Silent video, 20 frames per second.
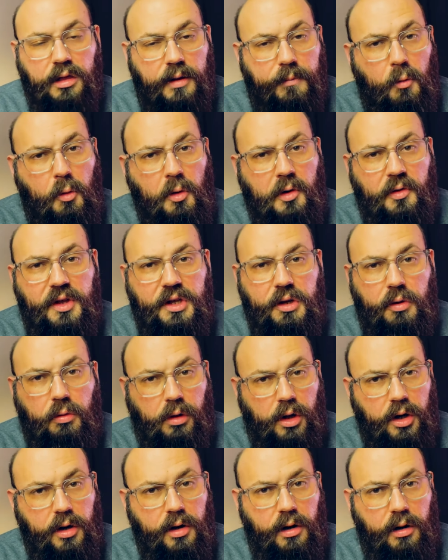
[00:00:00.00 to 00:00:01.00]
The more that
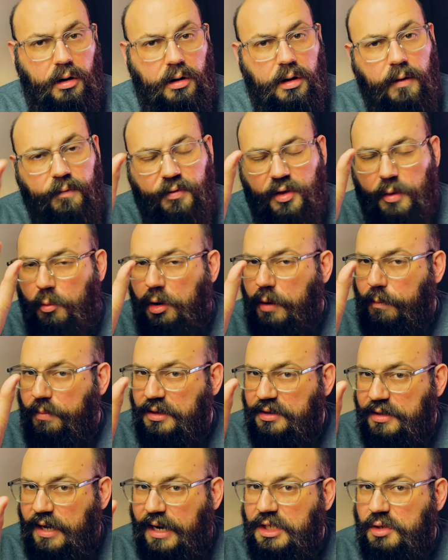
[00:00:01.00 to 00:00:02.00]
you learn, the more
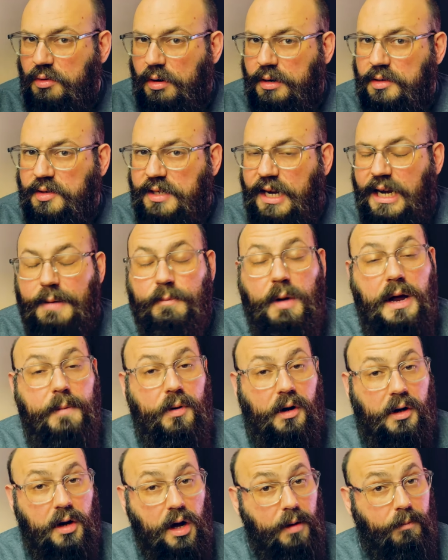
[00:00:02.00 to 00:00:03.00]
precise your understanding
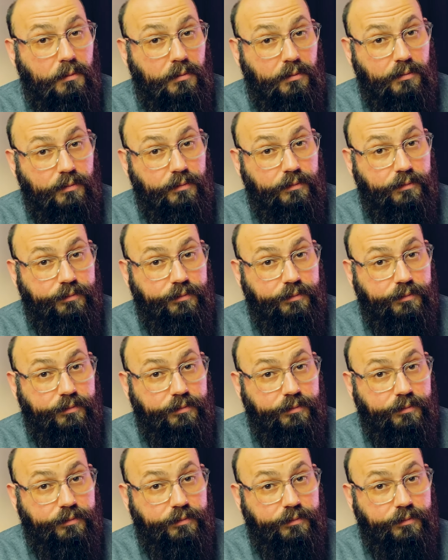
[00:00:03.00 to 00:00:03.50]
might become.